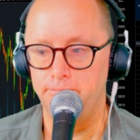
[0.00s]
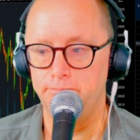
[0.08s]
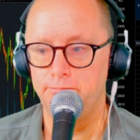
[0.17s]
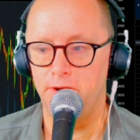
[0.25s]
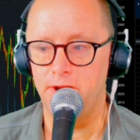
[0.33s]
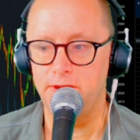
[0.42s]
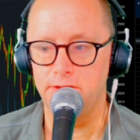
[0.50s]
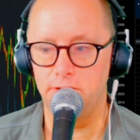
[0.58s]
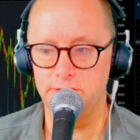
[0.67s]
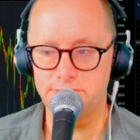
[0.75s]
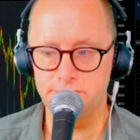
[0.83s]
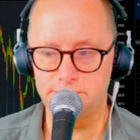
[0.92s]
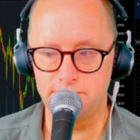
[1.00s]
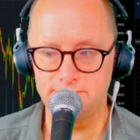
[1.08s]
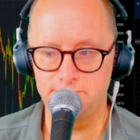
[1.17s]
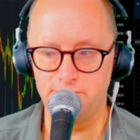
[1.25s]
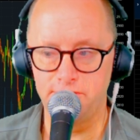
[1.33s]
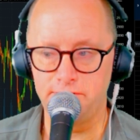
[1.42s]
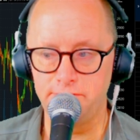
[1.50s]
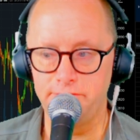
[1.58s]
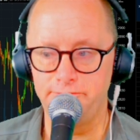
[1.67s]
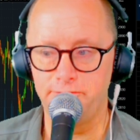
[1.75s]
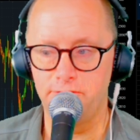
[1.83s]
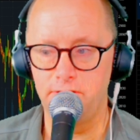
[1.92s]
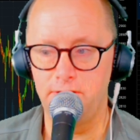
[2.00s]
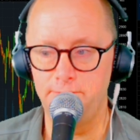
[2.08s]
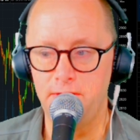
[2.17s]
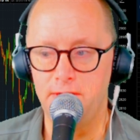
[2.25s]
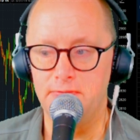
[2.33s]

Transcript: but it also serves politically for him.